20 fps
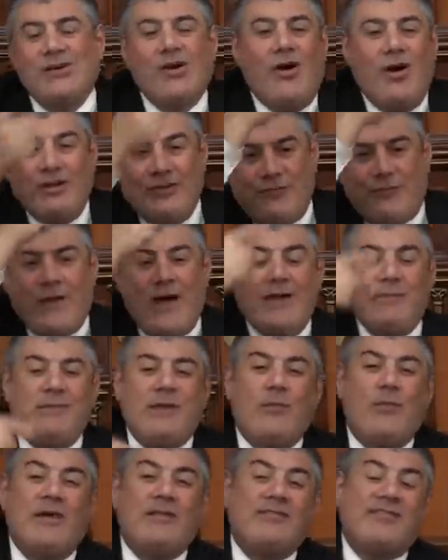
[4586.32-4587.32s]
Go and
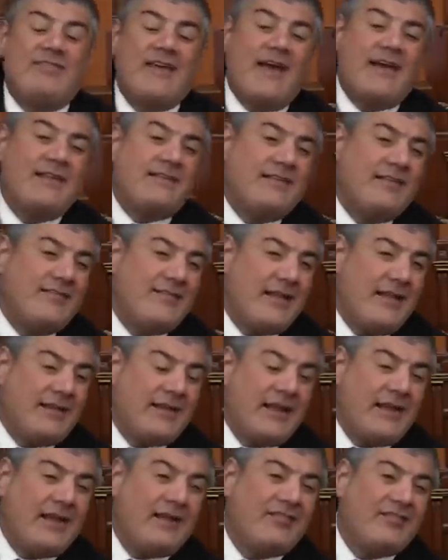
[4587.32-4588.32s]
find me one scientist
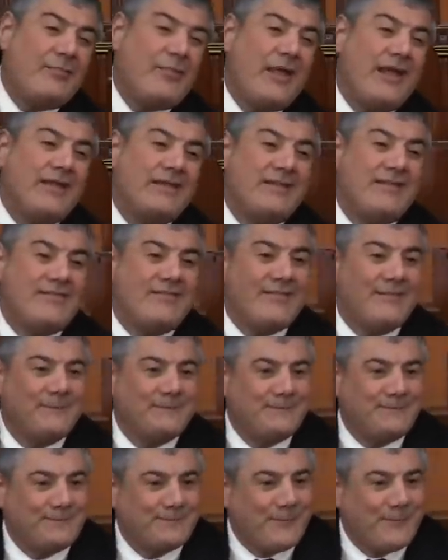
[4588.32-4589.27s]
that can explain this.